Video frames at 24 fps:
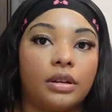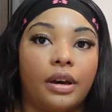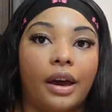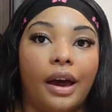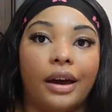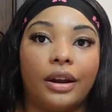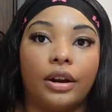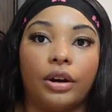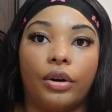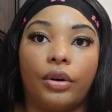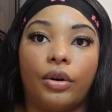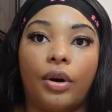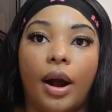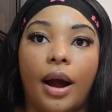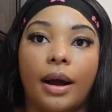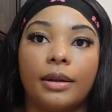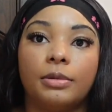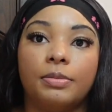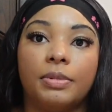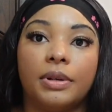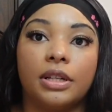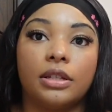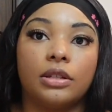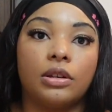kind of
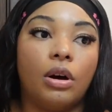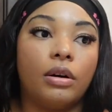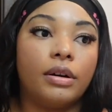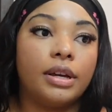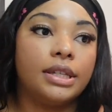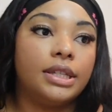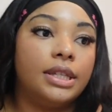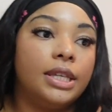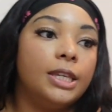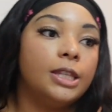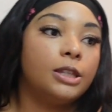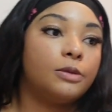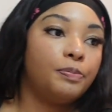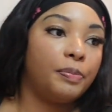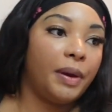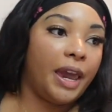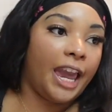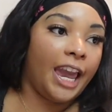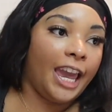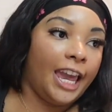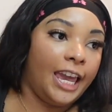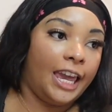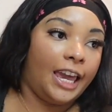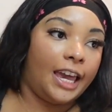cropped, but as long as these
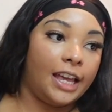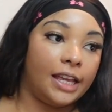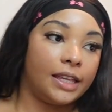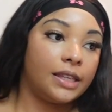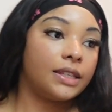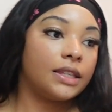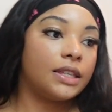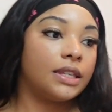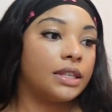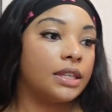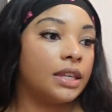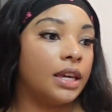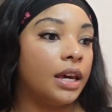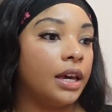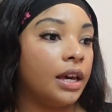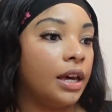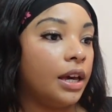pants